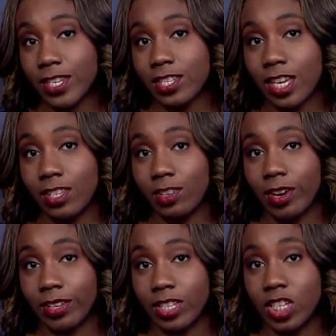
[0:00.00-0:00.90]
his
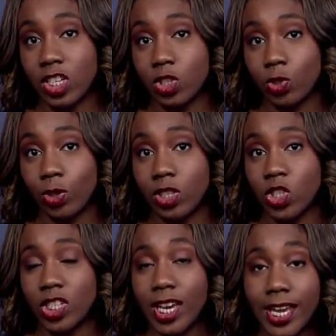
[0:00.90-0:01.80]
kindergarten teacher and
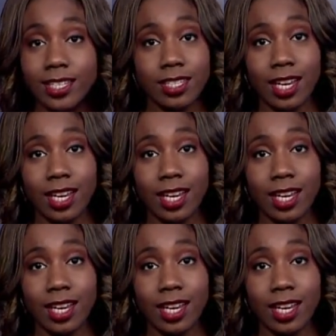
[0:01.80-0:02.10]
she hates the